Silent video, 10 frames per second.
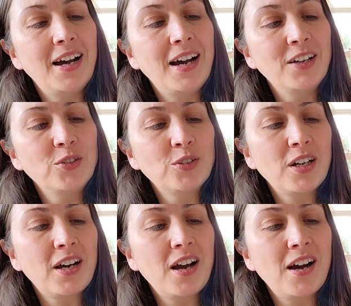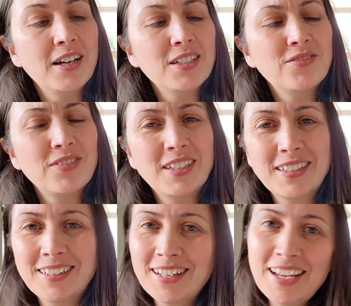And you're kind of,
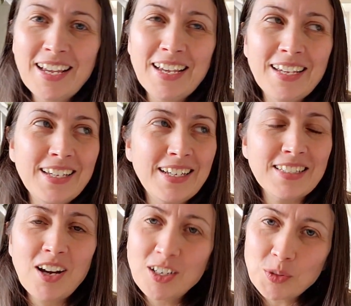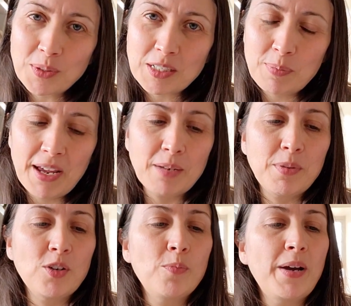it's hard to explain,
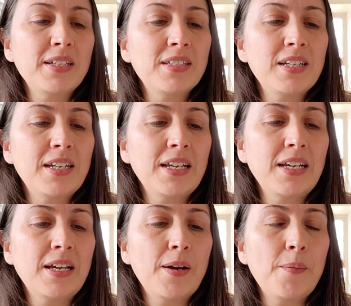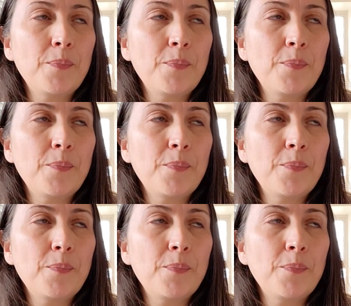but you're basically